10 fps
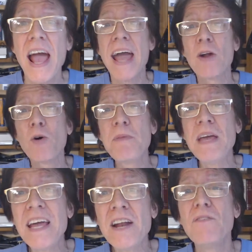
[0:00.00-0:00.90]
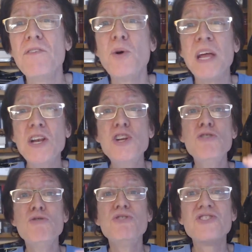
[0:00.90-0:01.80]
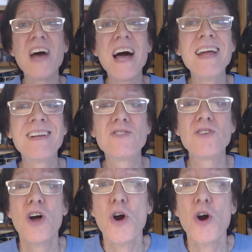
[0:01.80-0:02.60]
and I will be interviewing new scientists